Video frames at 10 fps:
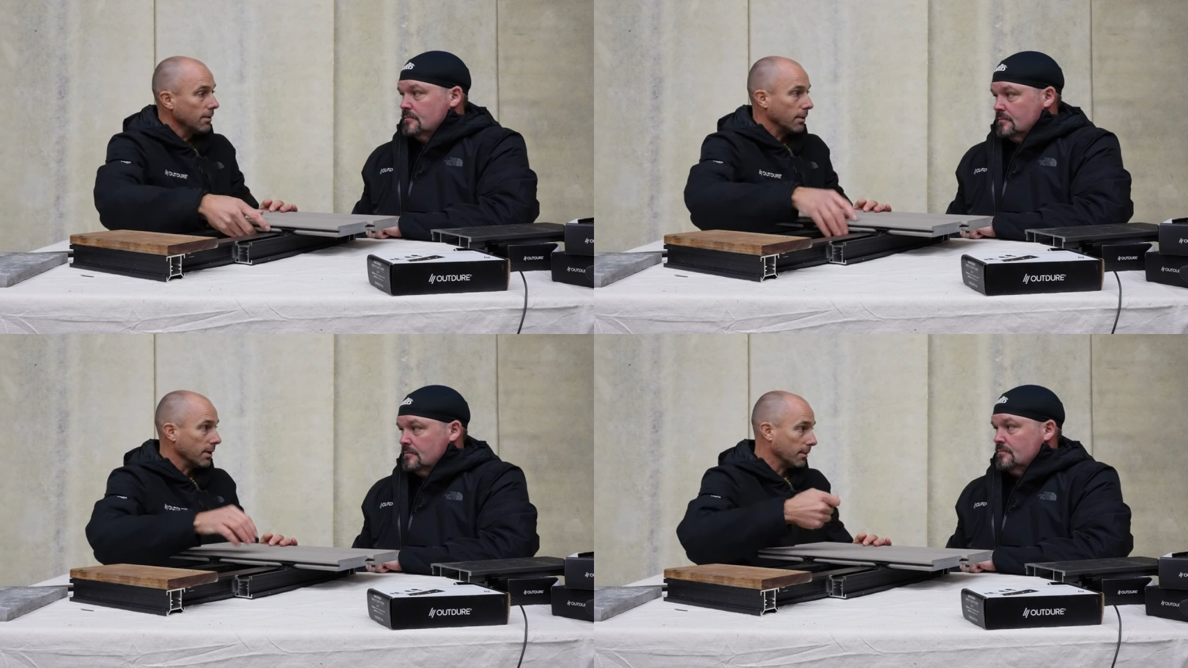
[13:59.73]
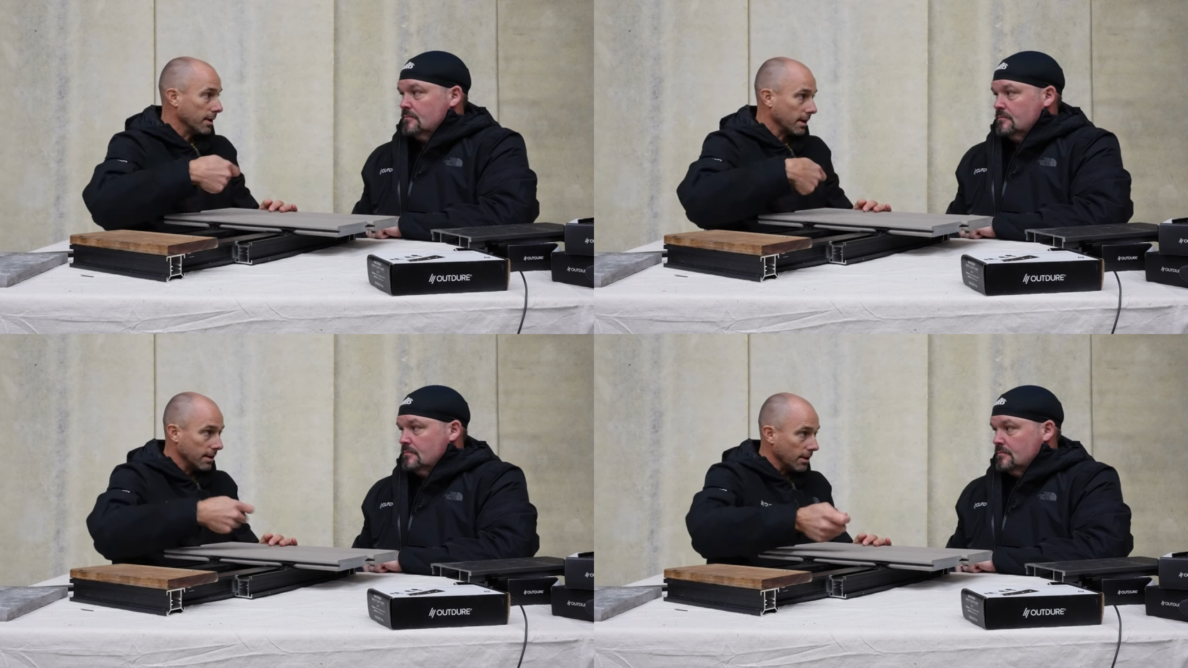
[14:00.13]
Speaker 1: or you want to
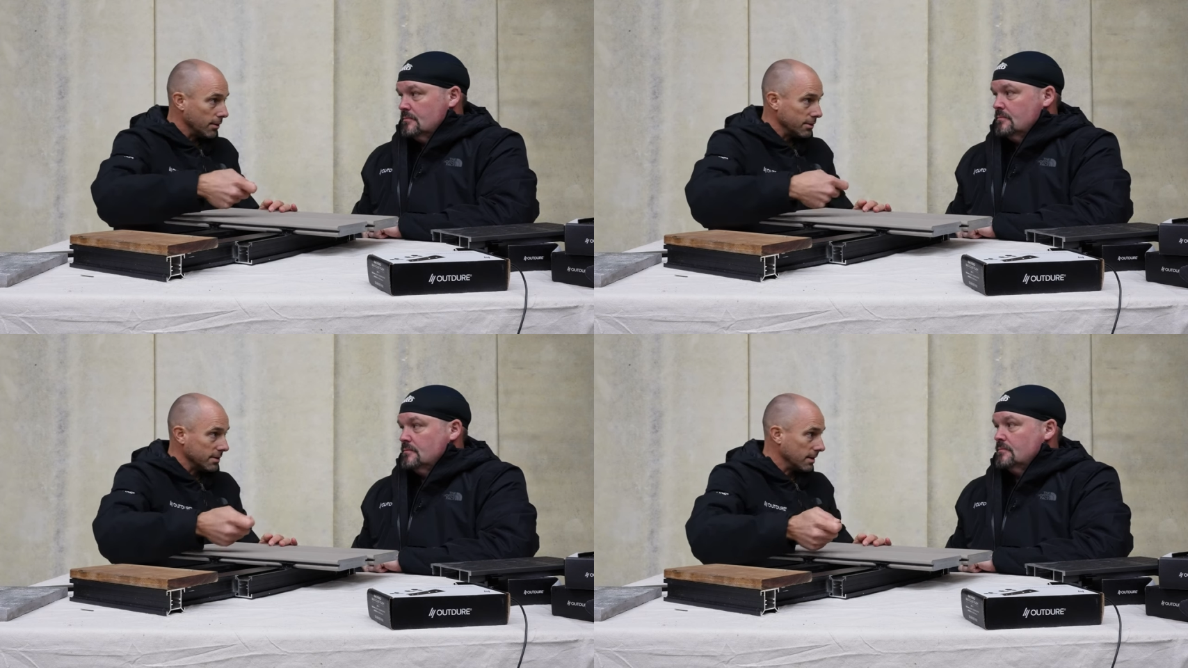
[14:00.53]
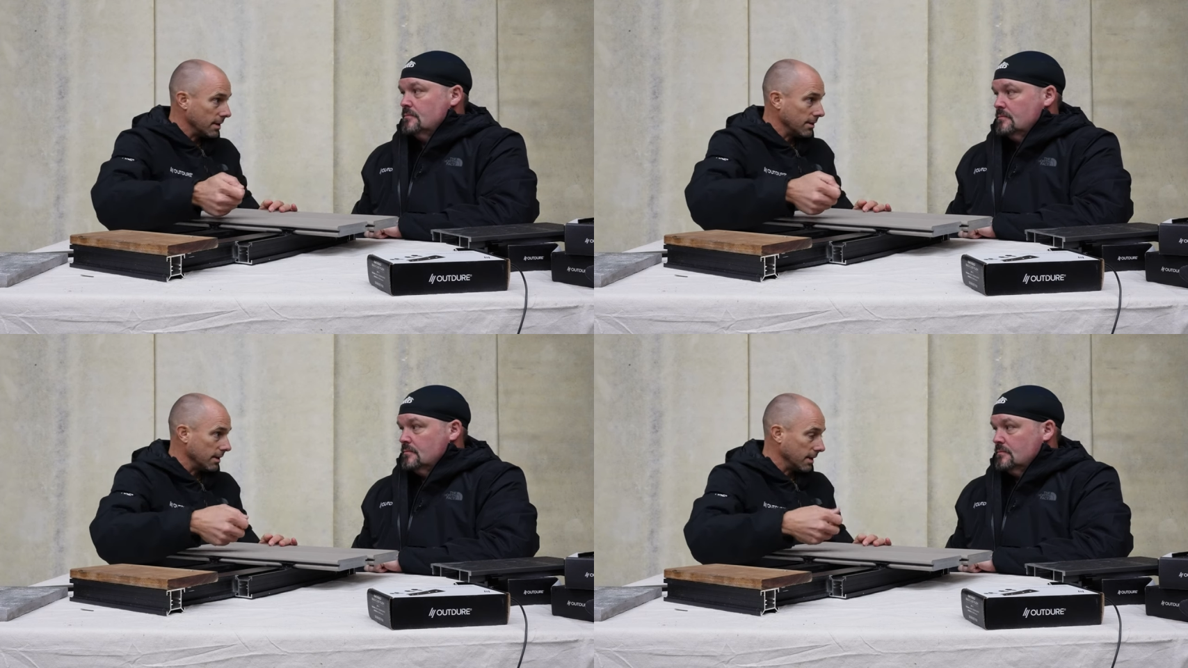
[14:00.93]
get a hose in
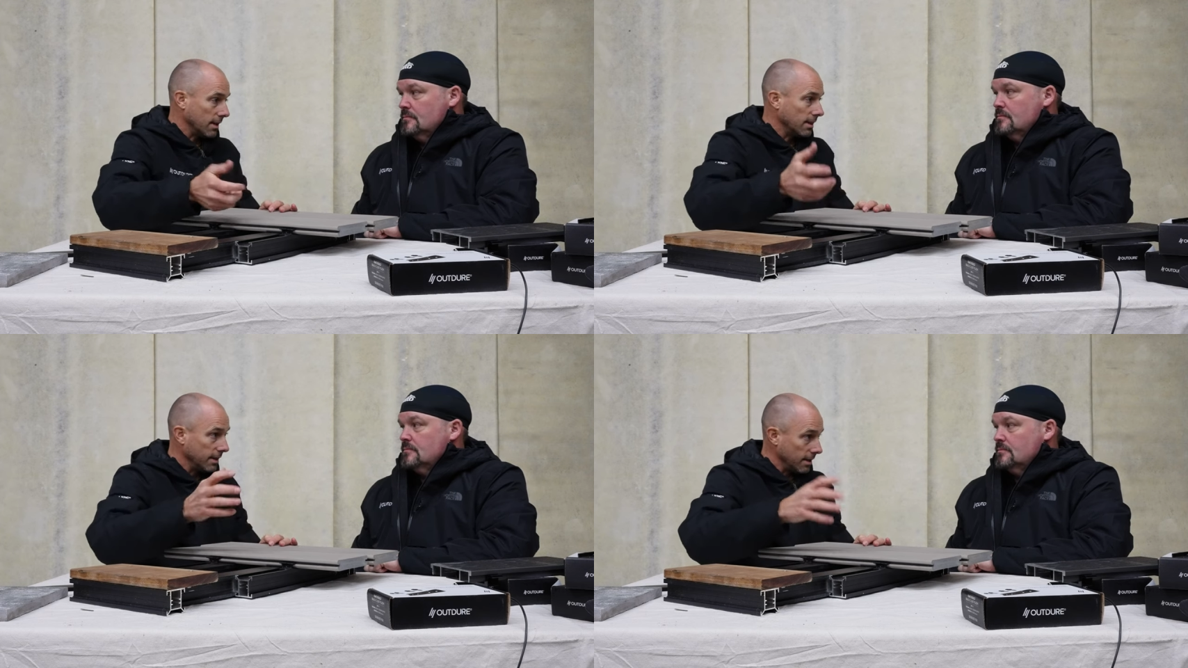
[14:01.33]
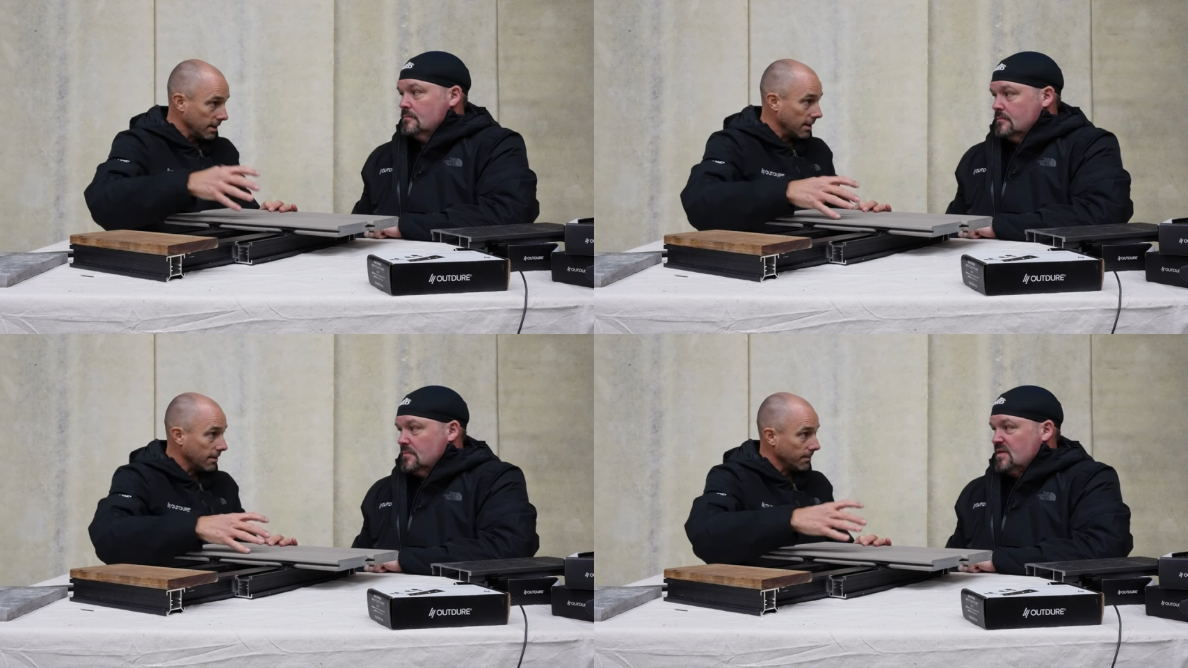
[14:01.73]
there and clean it
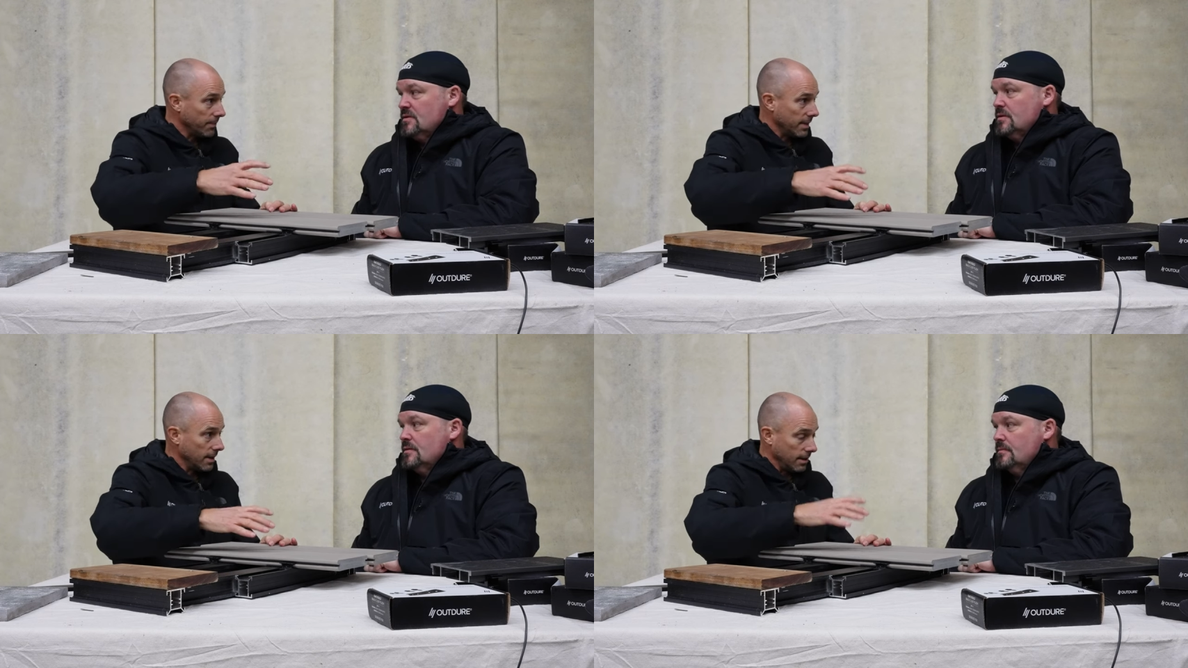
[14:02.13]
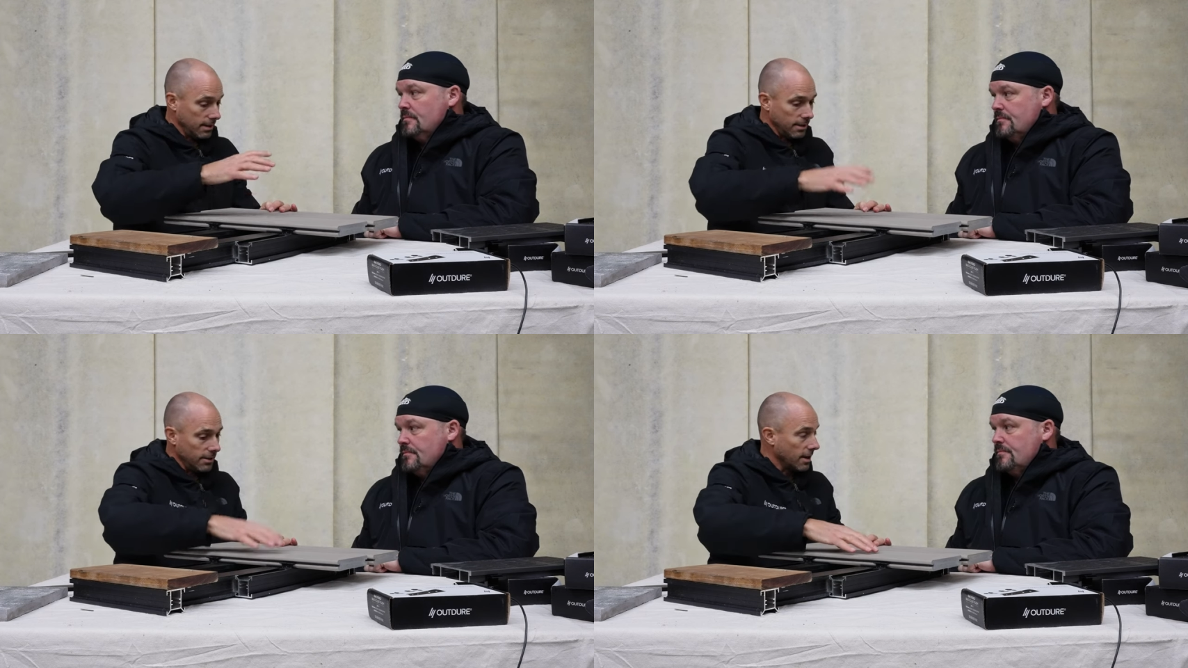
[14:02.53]
out. Sure. In,
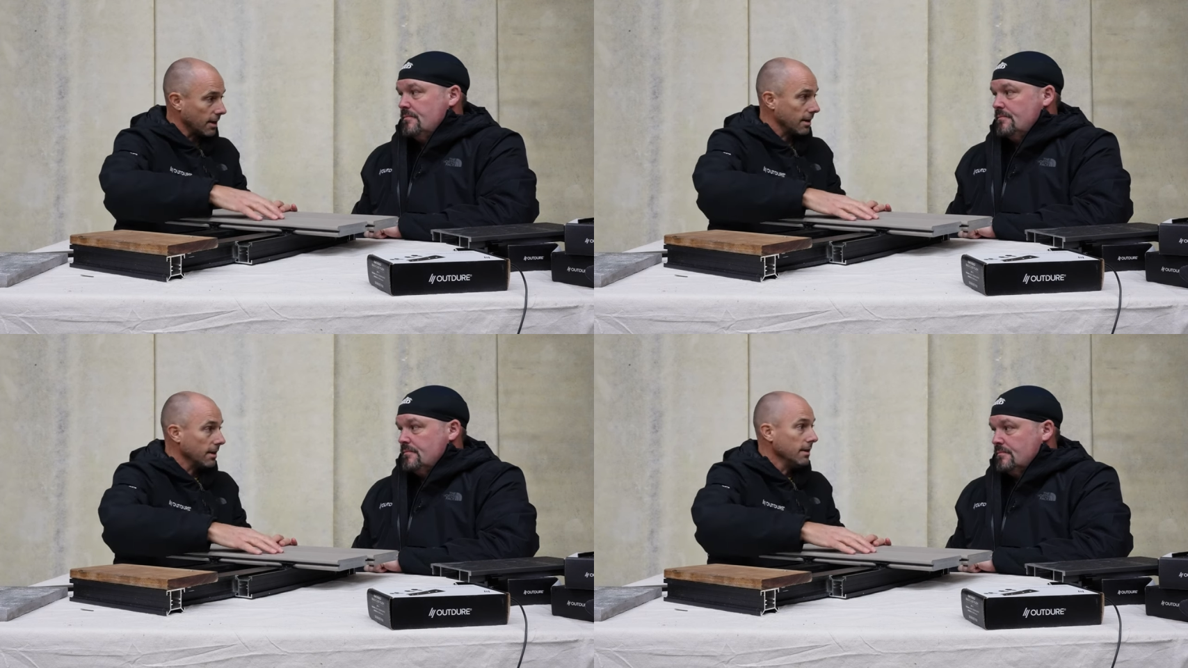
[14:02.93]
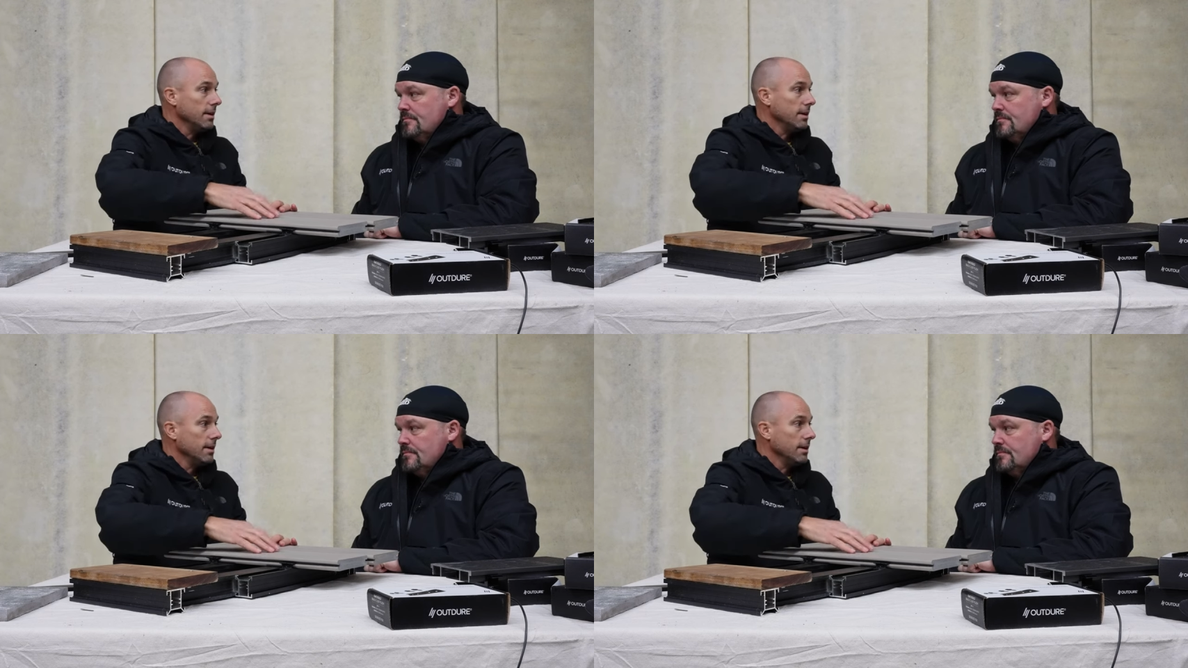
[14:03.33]
in your gutter,